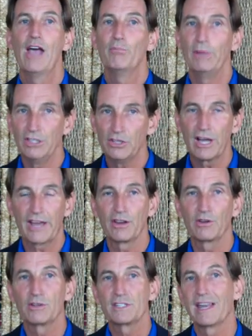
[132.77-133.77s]
but you got to
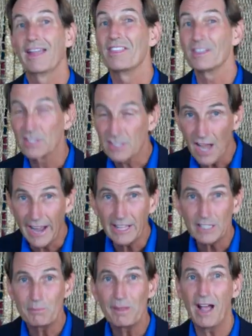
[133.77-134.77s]
understand the
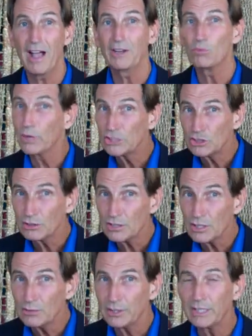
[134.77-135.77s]
science behind what you're
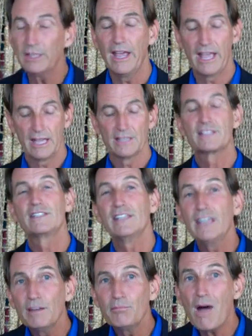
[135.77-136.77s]
doing, see
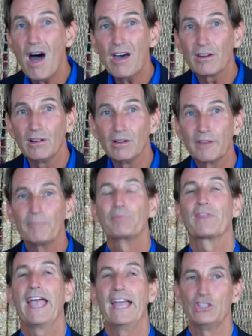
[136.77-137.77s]
it modeled,
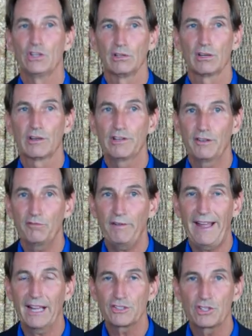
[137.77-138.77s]
and you'll learn it
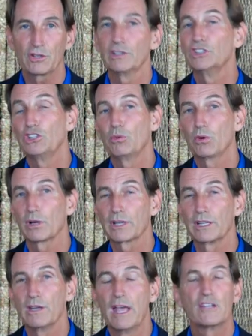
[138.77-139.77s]
faster as you work
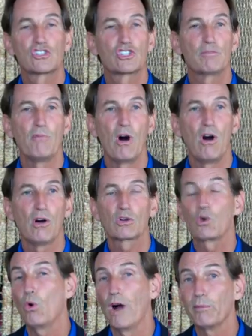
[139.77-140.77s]
in small
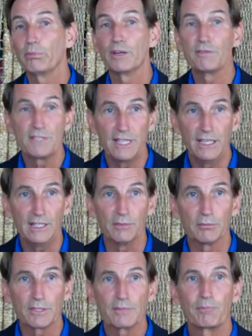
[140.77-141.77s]
cooperative
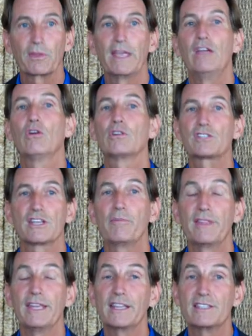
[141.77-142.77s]
teams. Here are some of
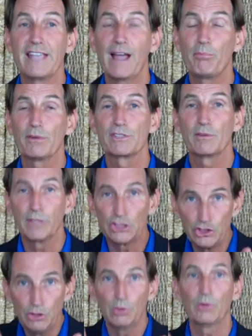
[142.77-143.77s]
the examples of what
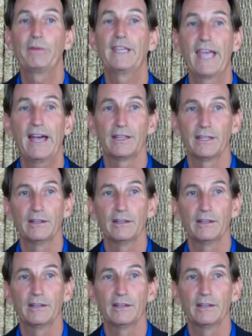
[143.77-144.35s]
you will be getting.